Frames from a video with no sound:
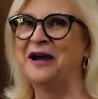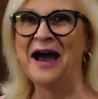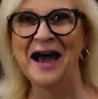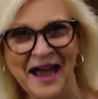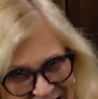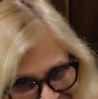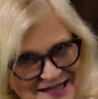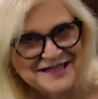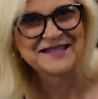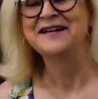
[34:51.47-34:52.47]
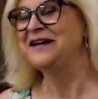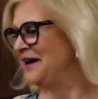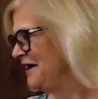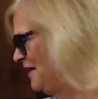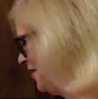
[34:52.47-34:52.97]
guys.
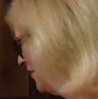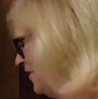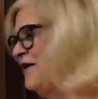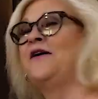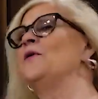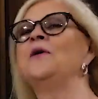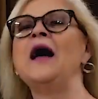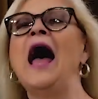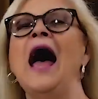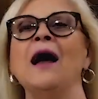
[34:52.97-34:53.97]
Oh,